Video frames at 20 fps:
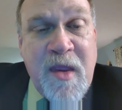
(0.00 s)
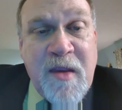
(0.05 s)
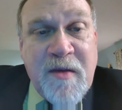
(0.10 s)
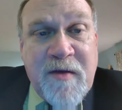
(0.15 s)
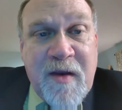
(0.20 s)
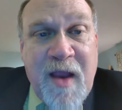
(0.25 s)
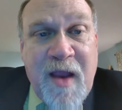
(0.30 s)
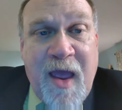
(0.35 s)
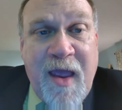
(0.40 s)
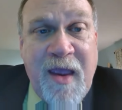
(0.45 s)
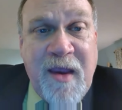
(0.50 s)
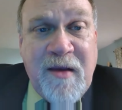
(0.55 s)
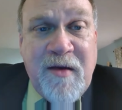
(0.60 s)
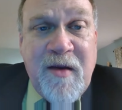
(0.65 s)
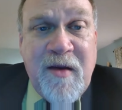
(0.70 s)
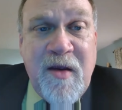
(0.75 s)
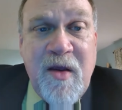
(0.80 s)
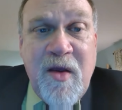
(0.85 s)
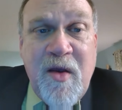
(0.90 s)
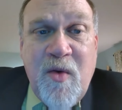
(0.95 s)
Tonight,
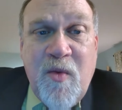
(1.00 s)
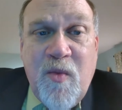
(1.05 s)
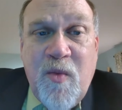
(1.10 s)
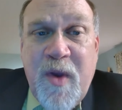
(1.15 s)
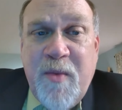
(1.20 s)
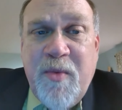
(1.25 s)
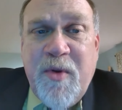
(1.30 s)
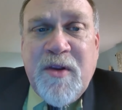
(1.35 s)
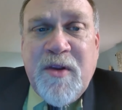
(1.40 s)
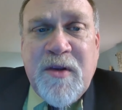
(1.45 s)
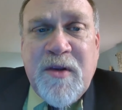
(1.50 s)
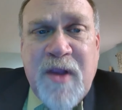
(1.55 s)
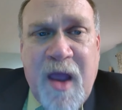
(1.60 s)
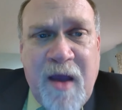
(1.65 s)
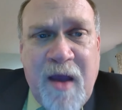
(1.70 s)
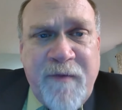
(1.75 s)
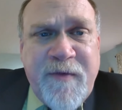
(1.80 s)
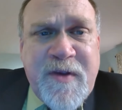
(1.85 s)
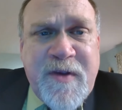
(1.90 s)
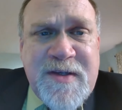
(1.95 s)
we would
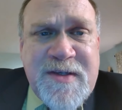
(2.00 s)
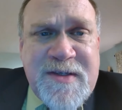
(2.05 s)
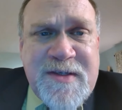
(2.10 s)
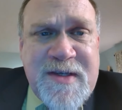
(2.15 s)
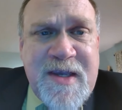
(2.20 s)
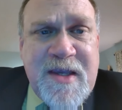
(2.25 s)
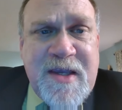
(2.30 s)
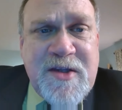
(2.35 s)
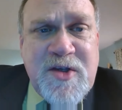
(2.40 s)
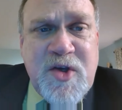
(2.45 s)
love to see